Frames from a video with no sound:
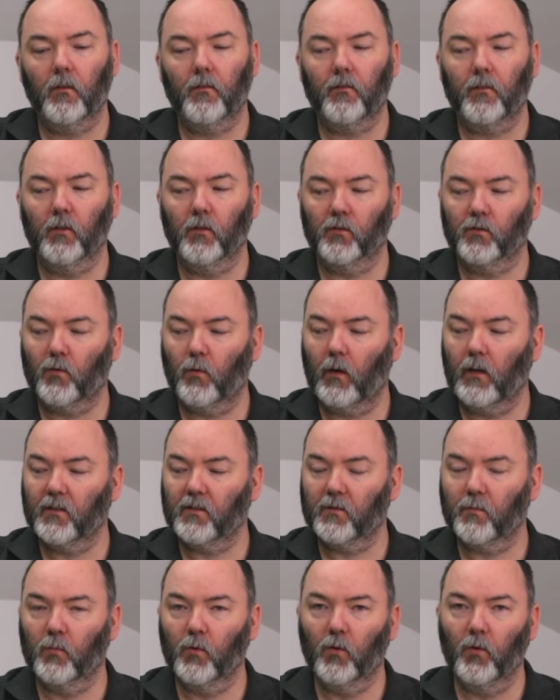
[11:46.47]
It feels quite
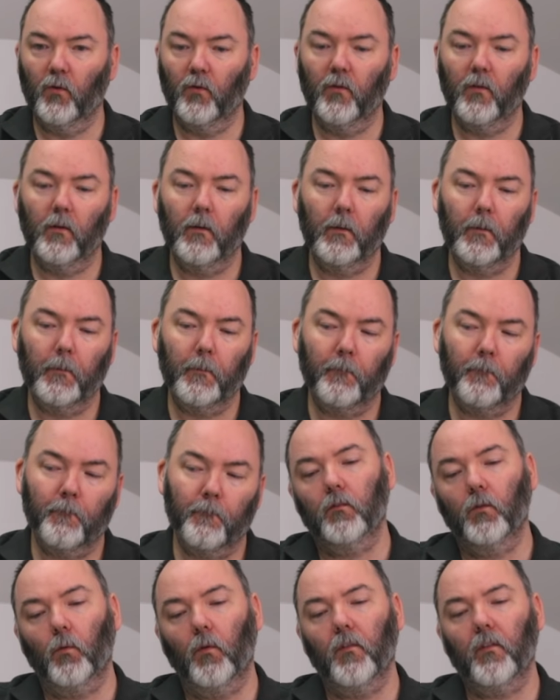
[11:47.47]
smooth.
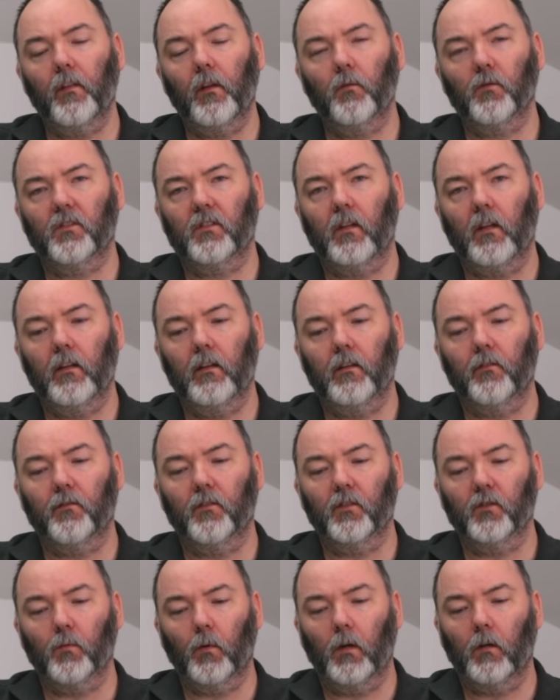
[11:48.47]
The one thing that was slightly
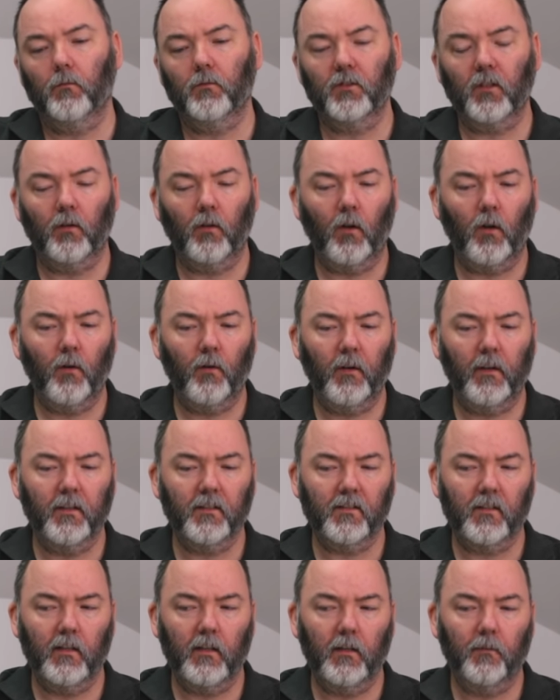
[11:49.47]
different as well, so not only
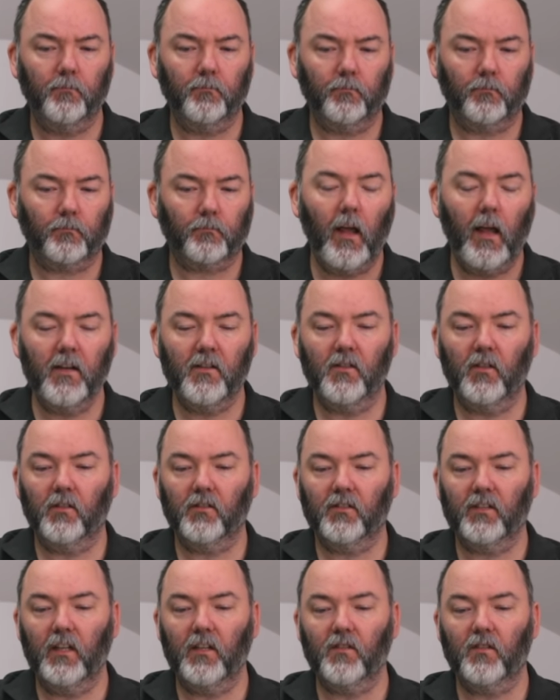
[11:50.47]
is the edge not
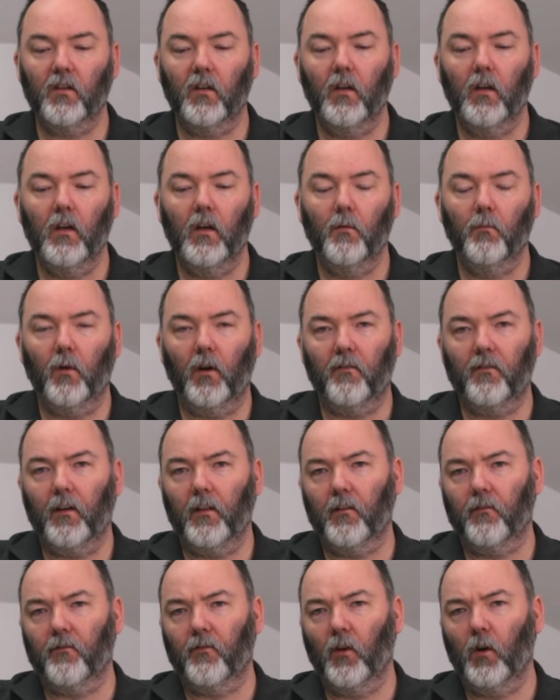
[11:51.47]
stitched, but I
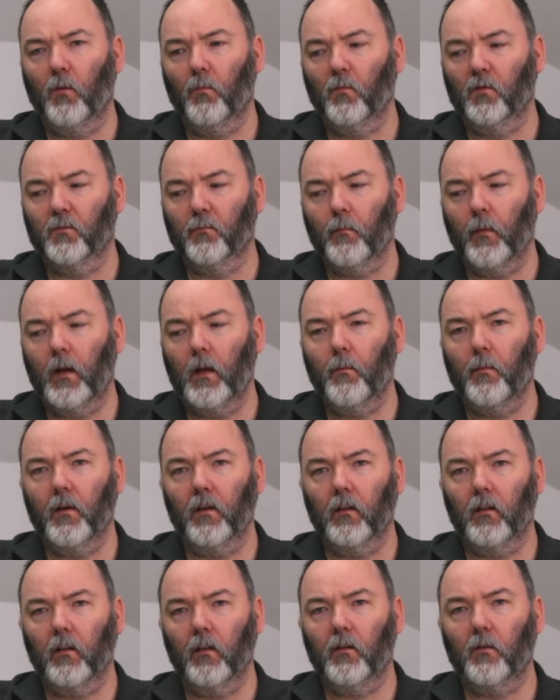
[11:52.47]
felt the foam was maybe a
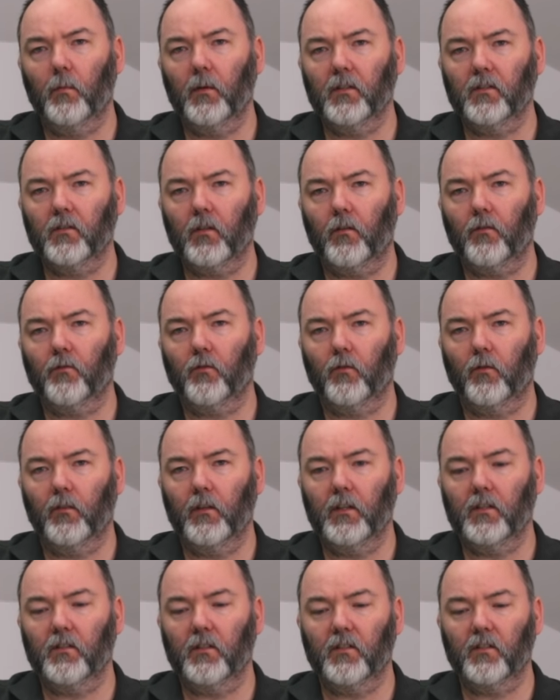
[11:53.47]
little bit softer on
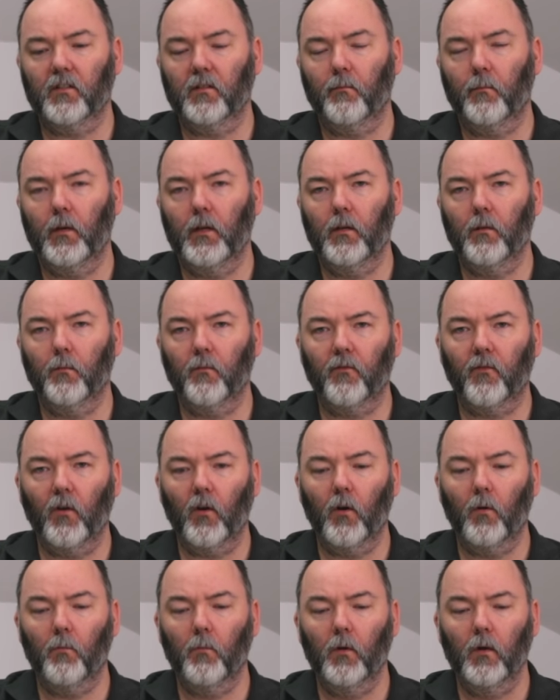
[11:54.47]
this. This is a medium
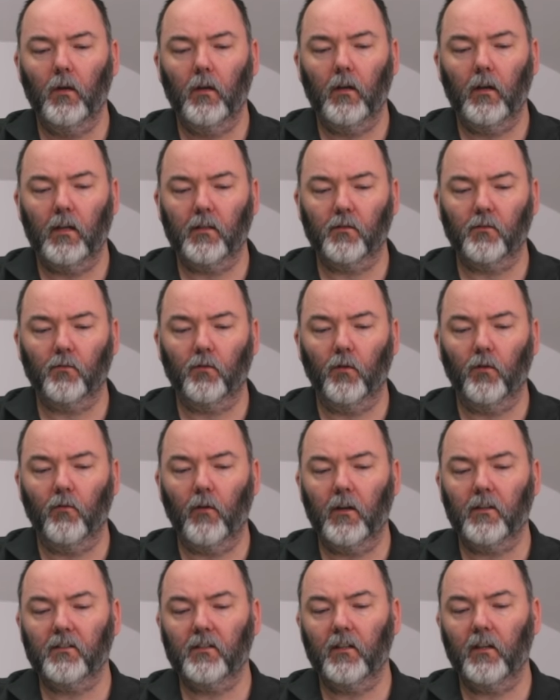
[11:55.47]
foam, as are all the
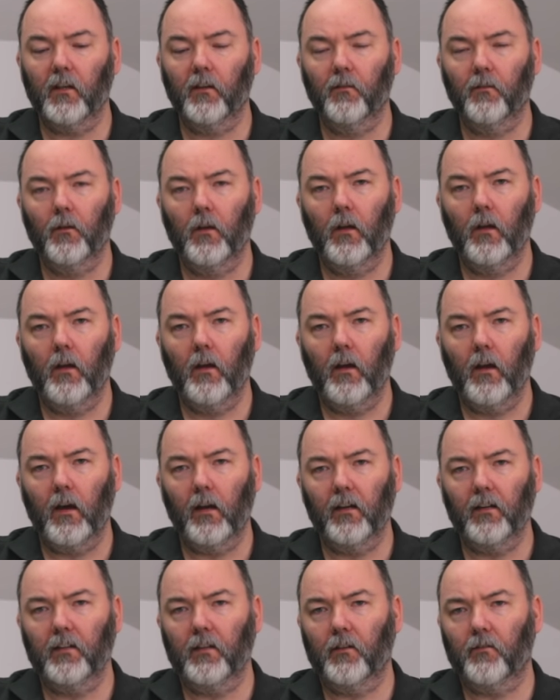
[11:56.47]
rest here,
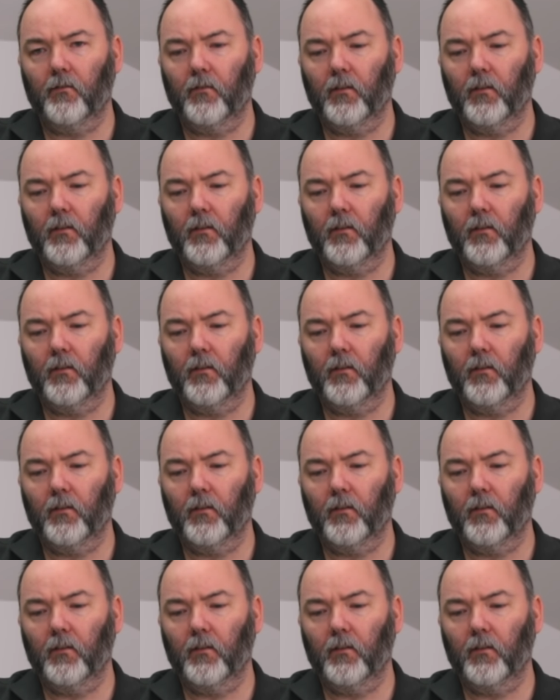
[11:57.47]
and it did